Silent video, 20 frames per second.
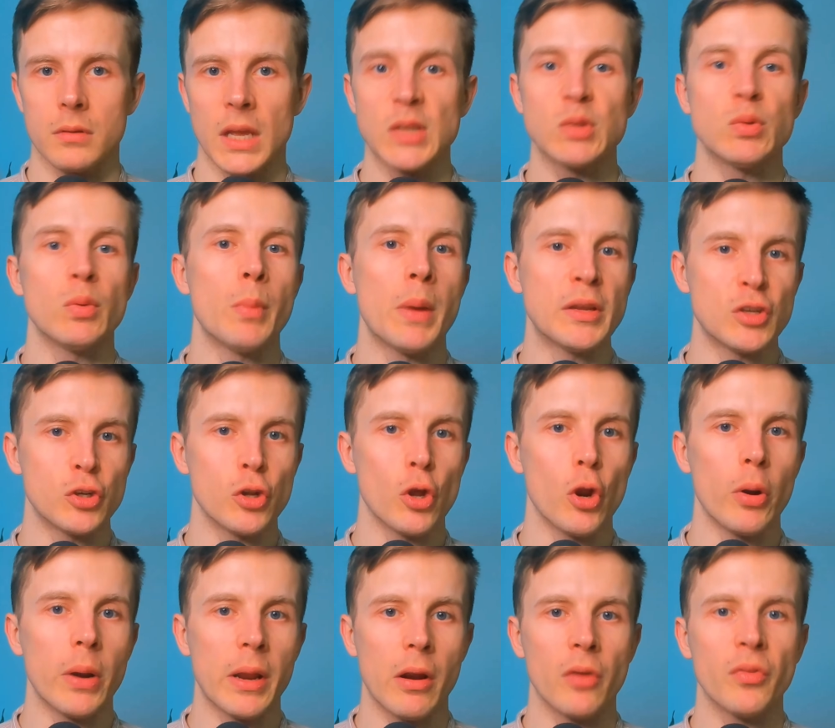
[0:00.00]
As we mentioned
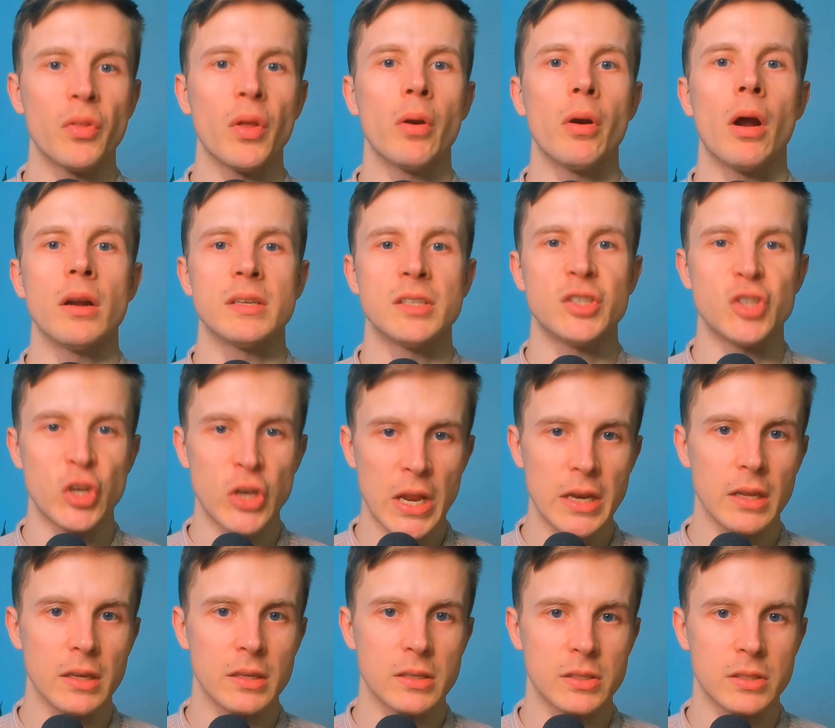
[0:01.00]
earlier, there are
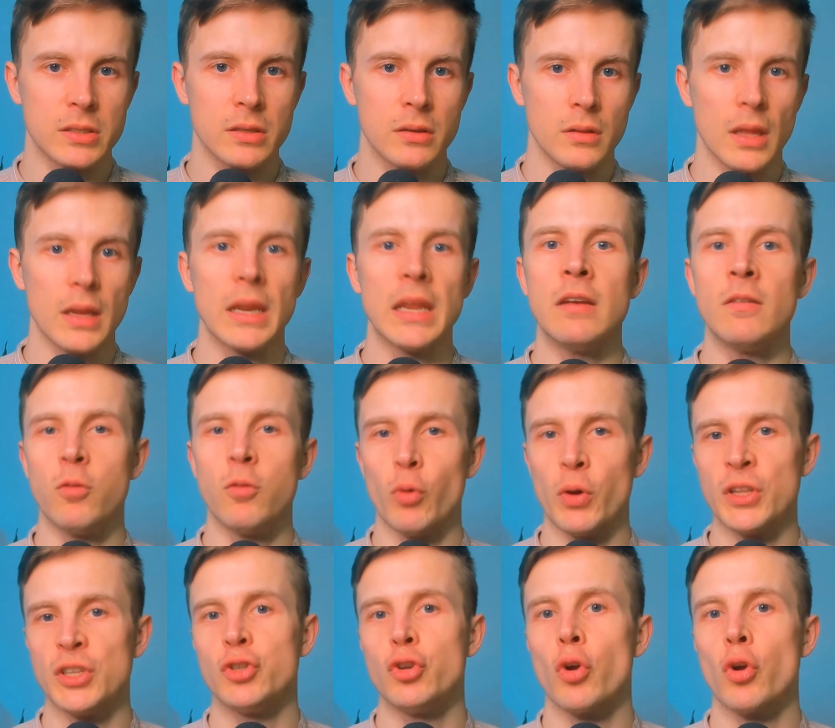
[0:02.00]
genetics that
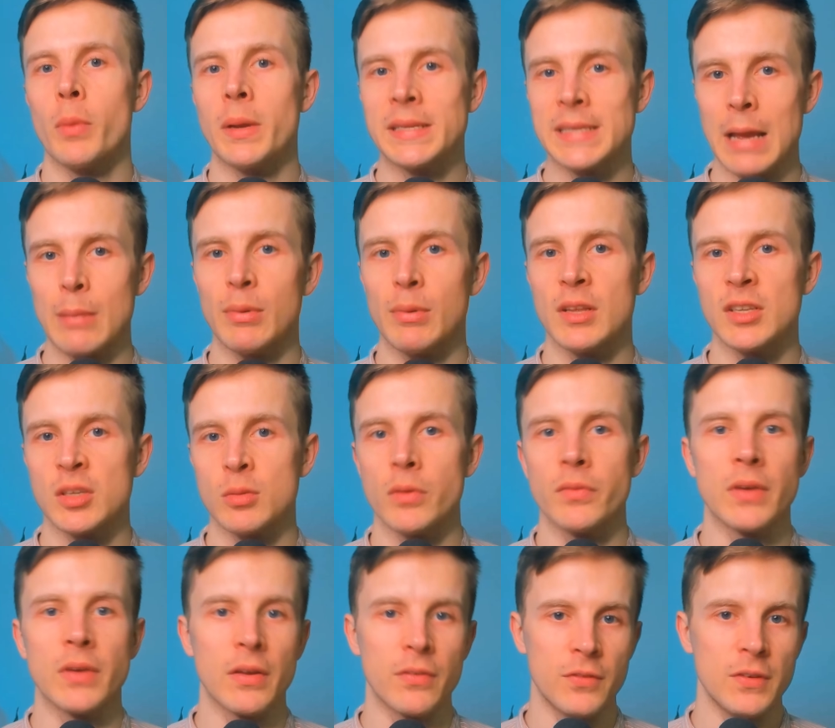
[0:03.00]
influence your metabolism
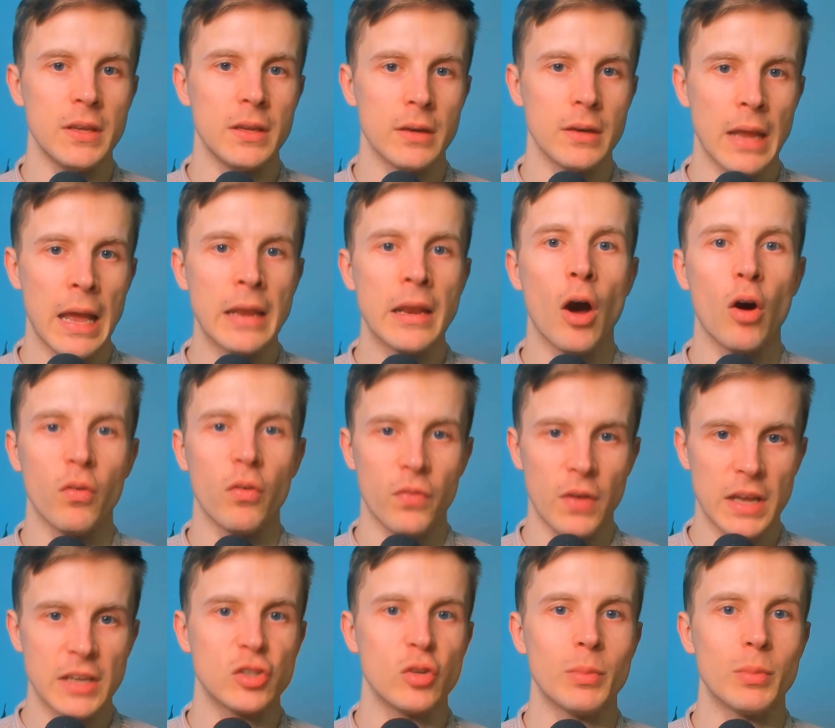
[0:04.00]
of caffeine and how
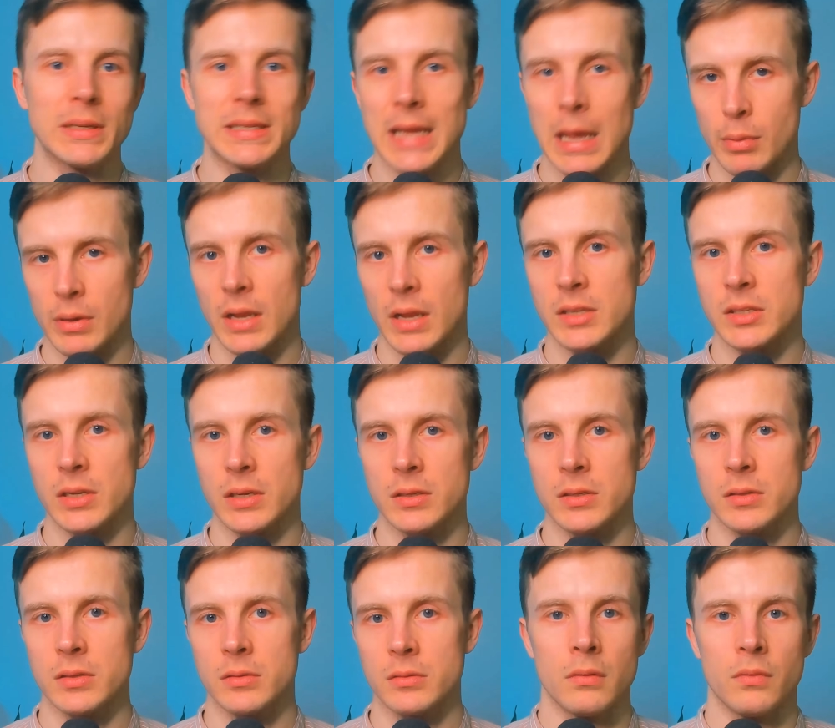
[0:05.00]
fast you metabolize
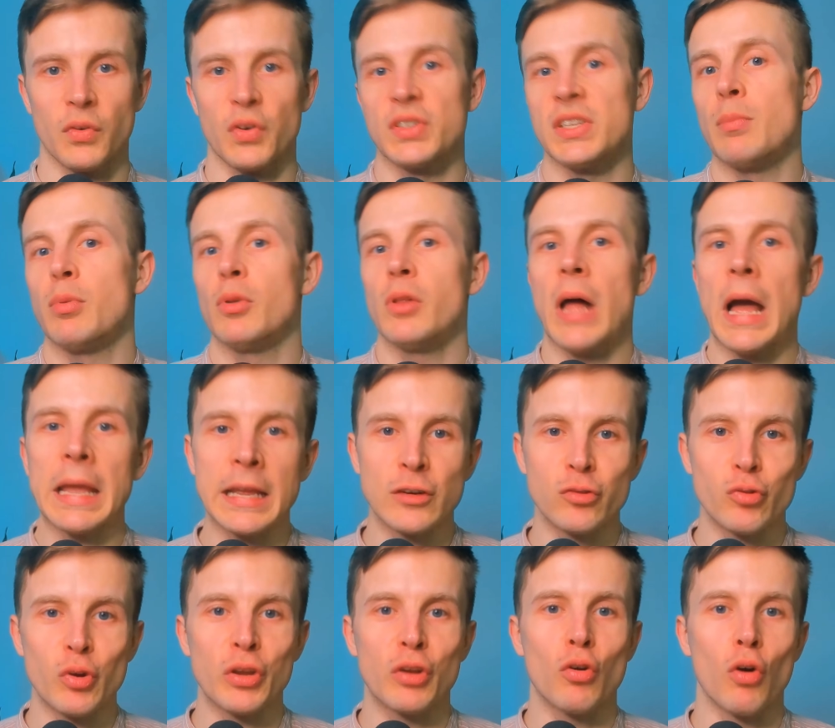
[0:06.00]
it. For example, I can
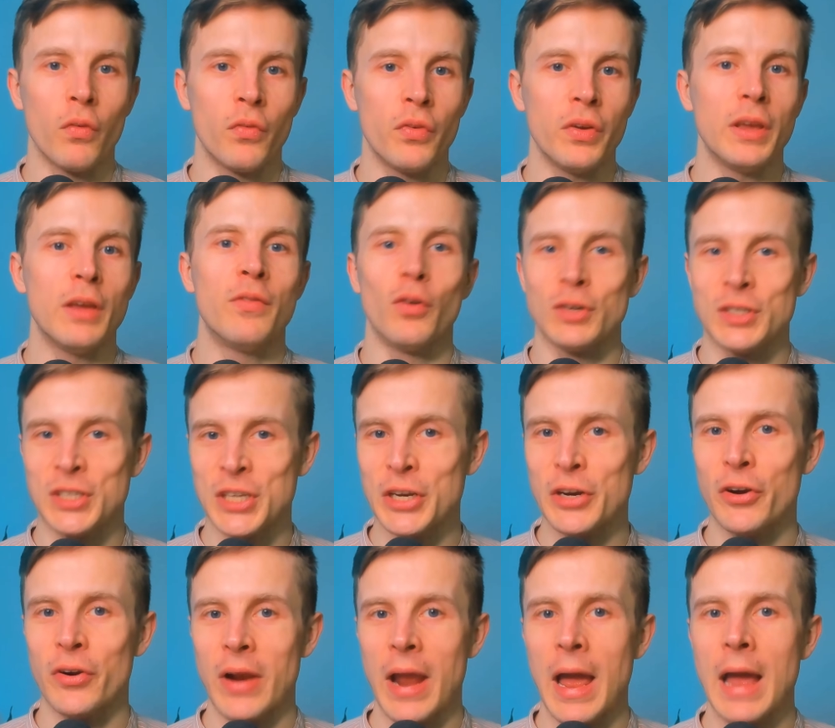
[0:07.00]
drink coffee for
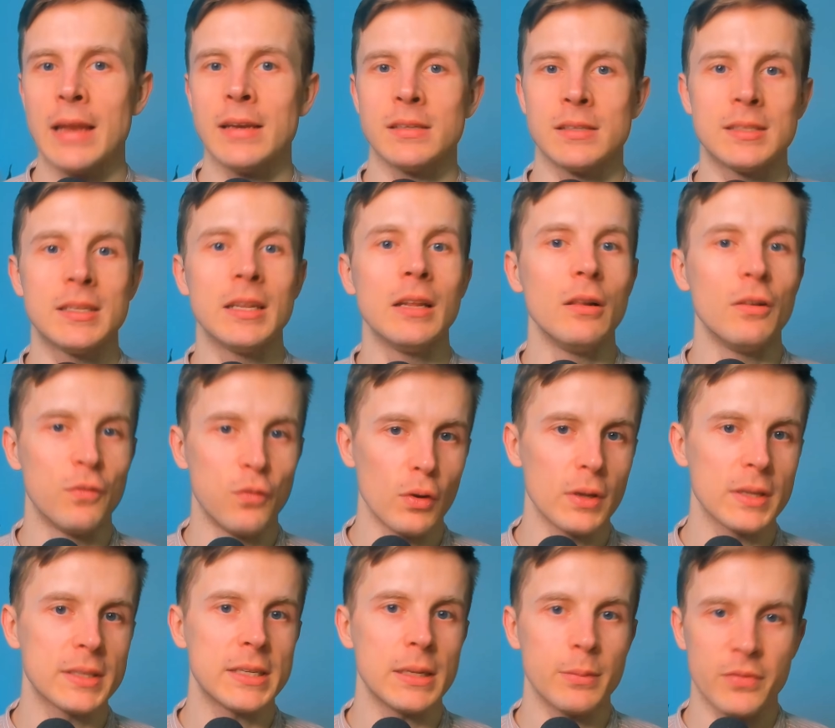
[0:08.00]
dinner and still
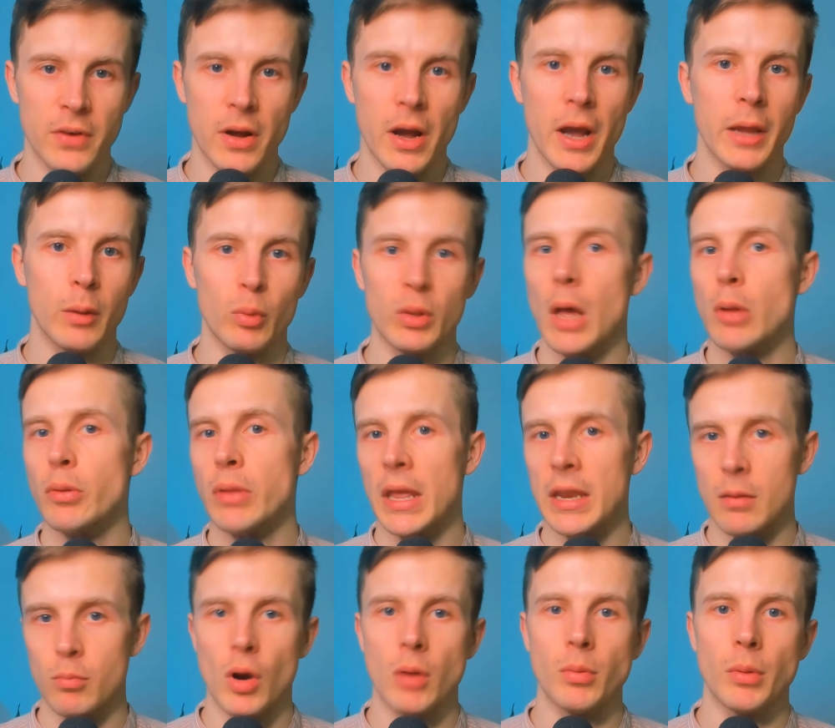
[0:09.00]
fall asleep fine without
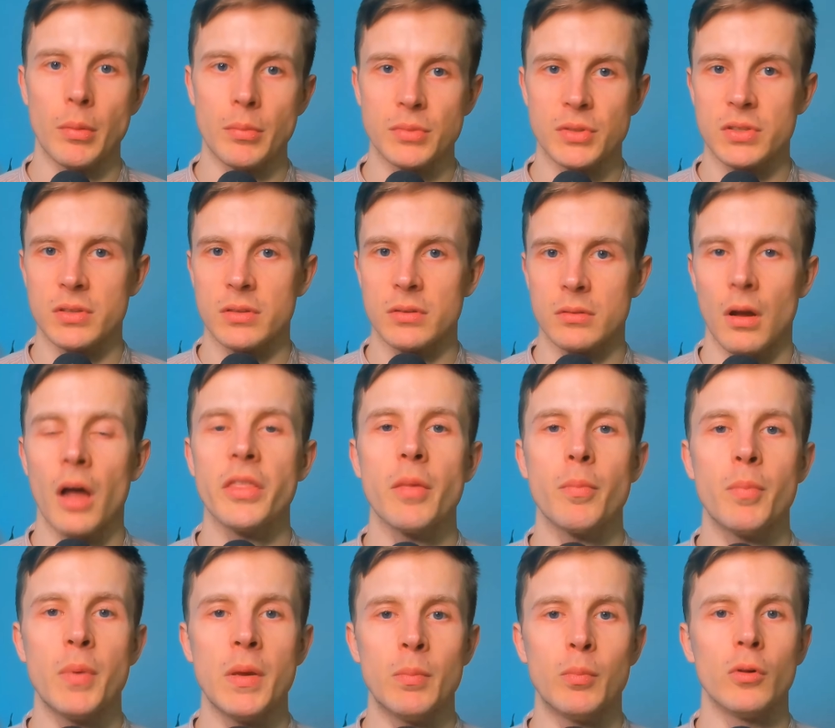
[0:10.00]
any problems.
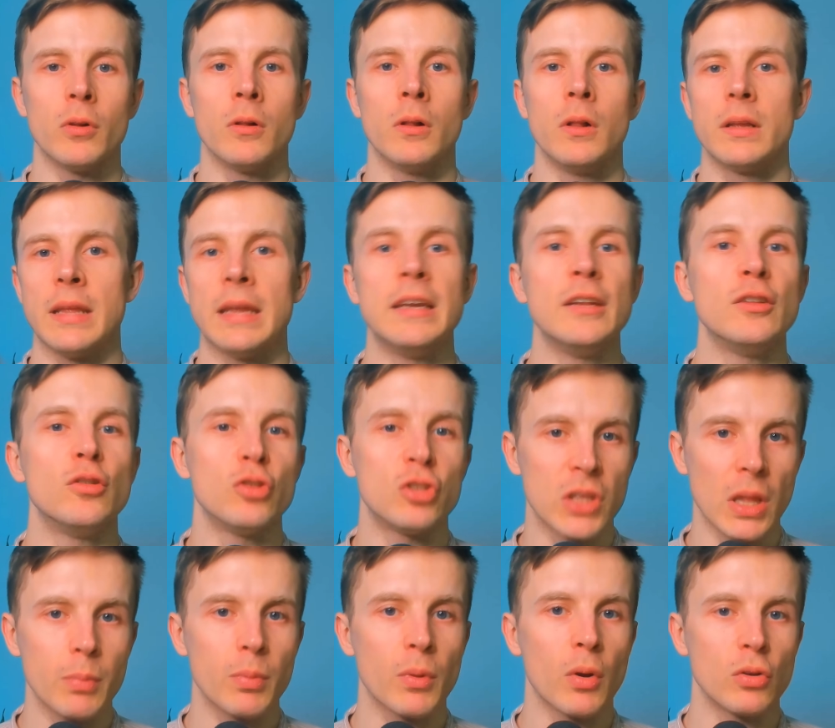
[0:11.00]
Other people, they need to
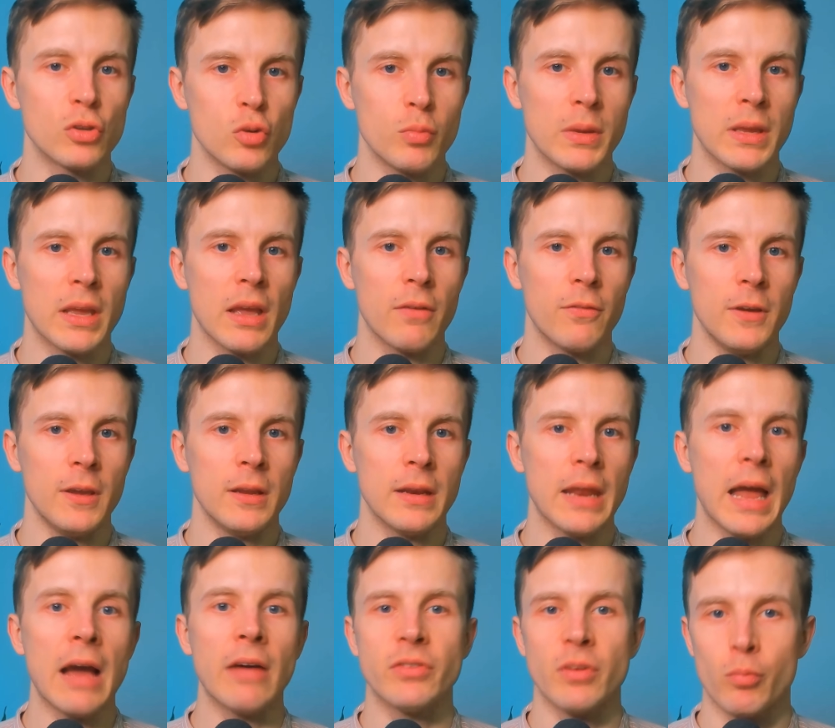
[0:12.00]
stop consuming caffeine
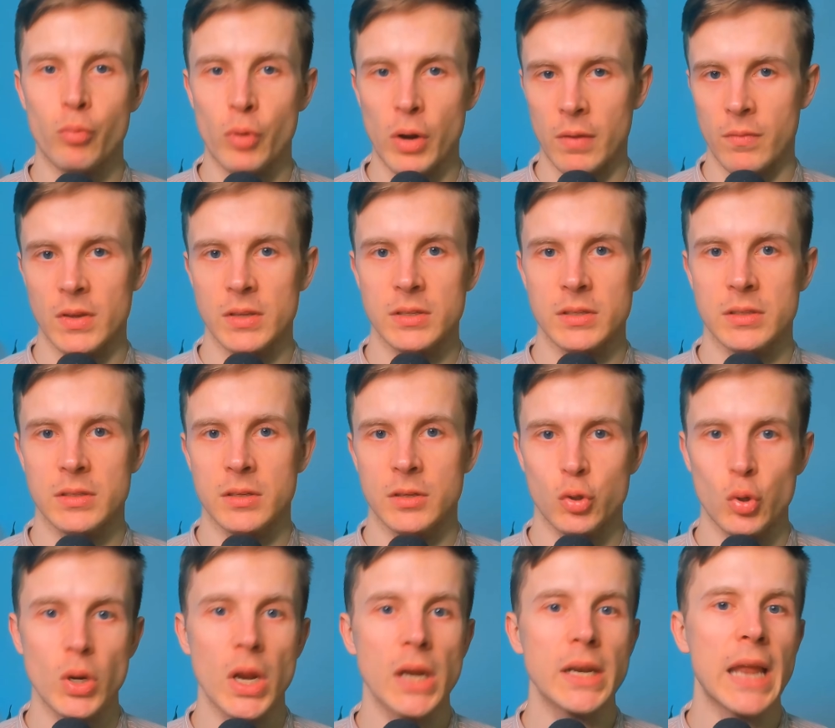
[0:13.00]
after breakfast
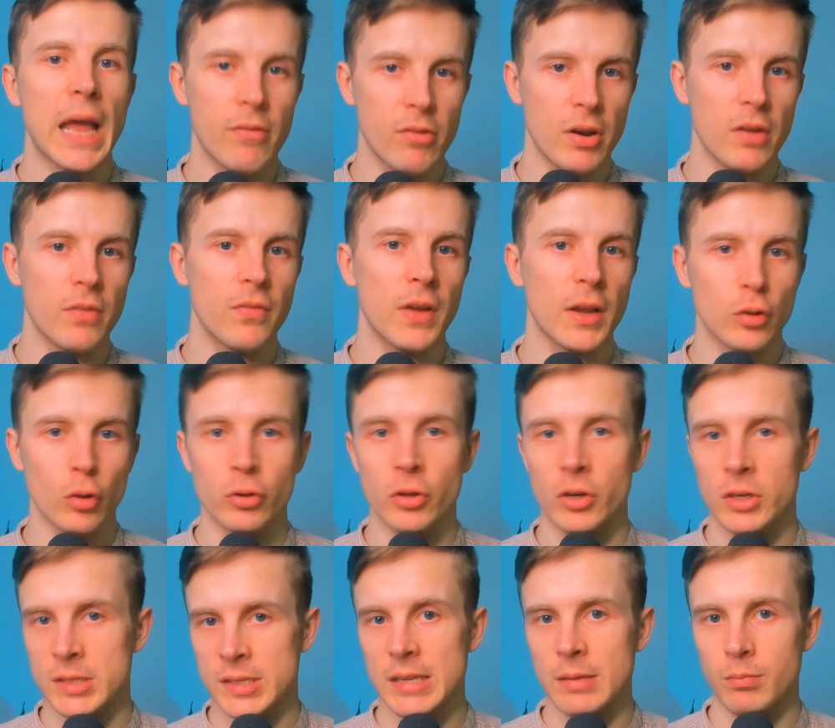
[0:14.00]
to not have an effect on
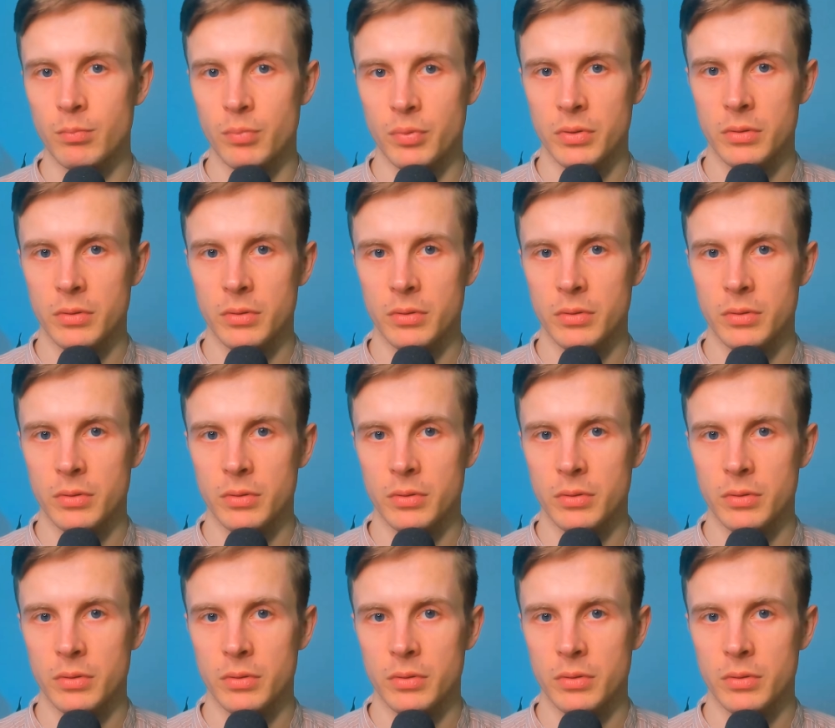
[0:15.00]
their sleep